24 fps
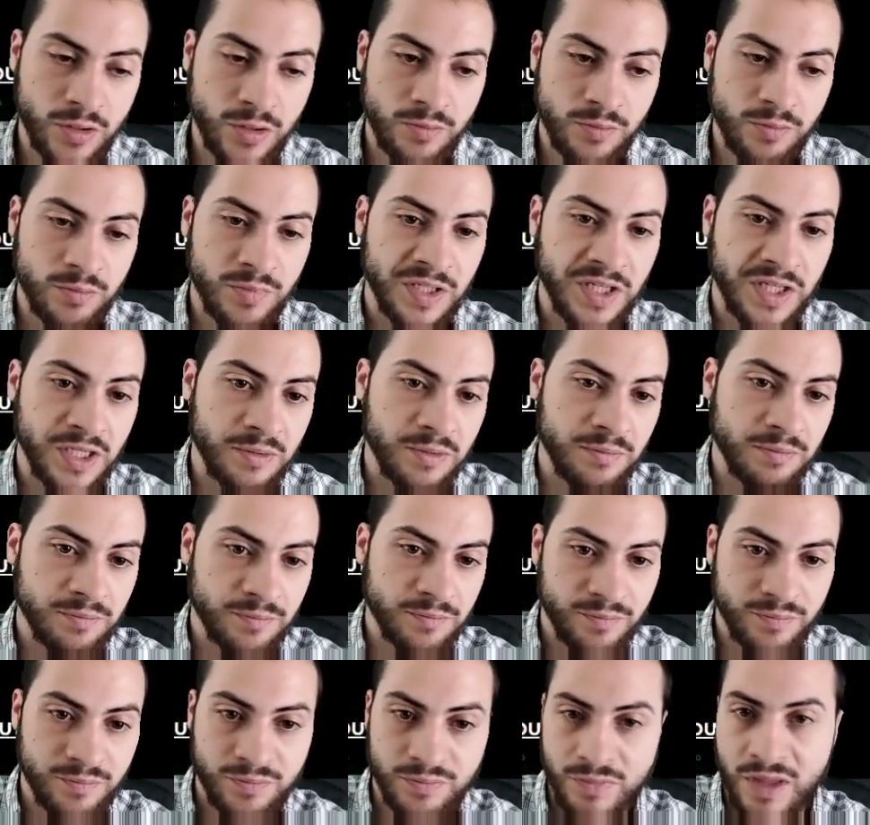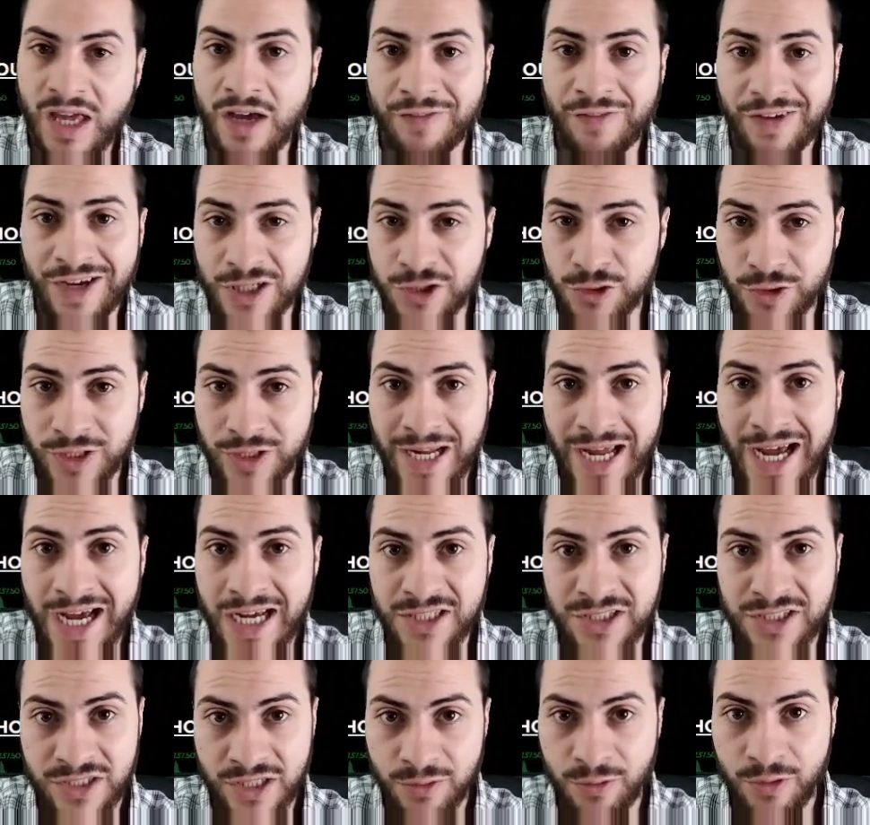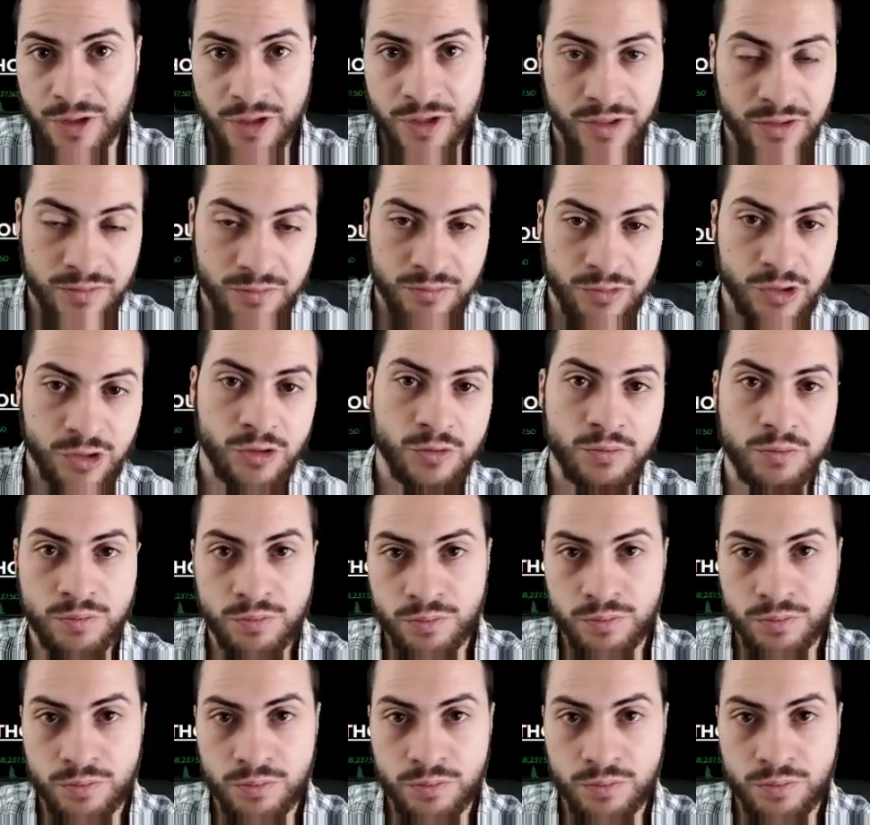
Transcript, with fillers: meaning they have extra cash and they want to you know